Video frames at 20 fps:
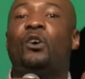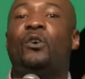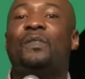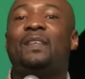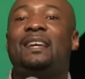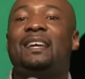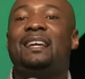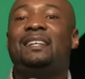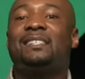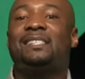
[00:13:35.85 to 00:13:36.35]
on the
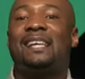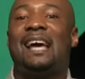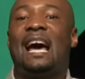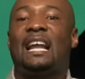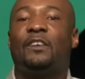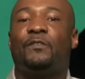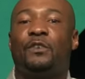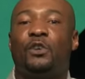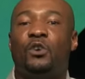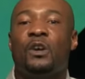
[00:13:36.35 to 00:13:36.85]
inside
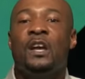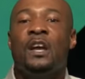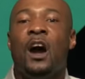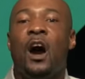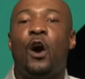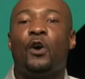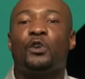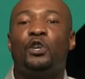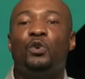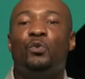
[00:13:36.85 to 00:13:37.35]
of you.
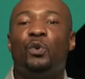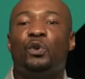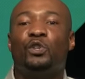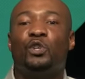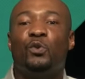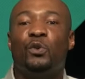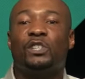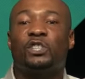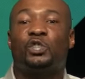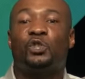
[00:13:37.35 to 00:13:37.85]
All you will
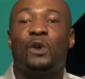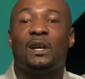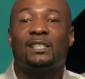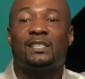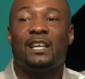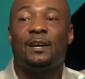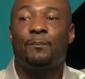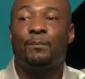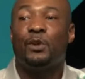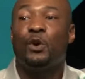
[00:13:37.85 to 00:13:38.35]
do is dress
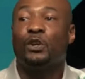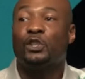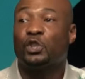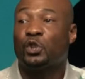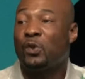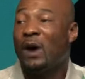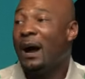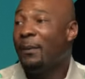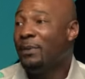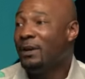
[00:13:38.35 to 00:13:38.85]
up your
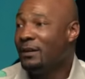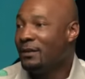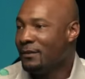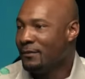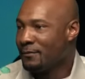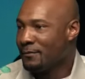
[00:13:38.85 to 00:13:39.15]
trauma